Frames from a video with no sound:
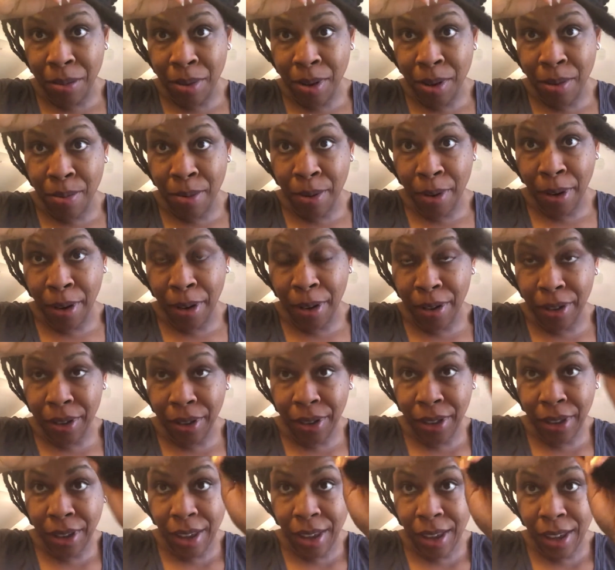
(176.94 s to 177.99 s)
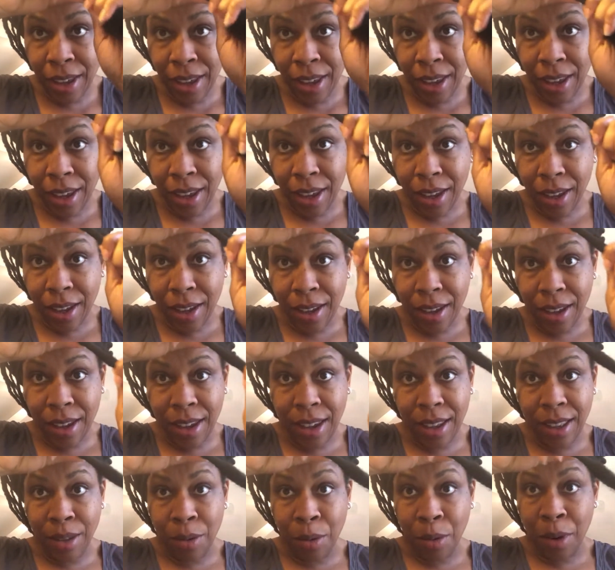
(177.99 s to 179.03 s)
people
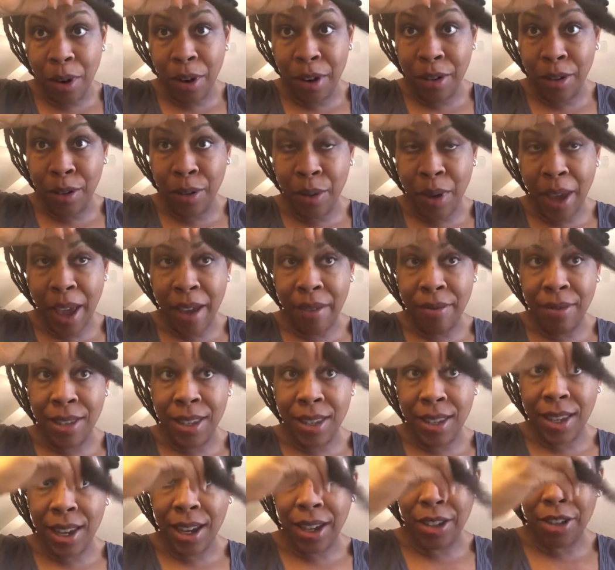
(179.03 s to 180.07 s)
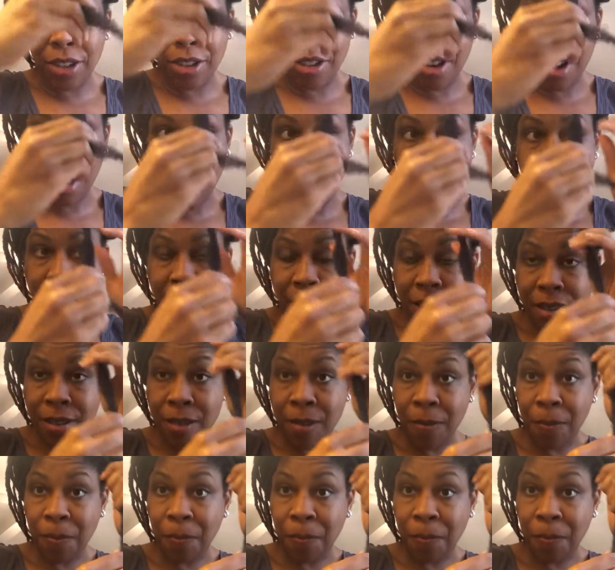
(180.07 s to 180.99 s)
in the world who have this texture hair.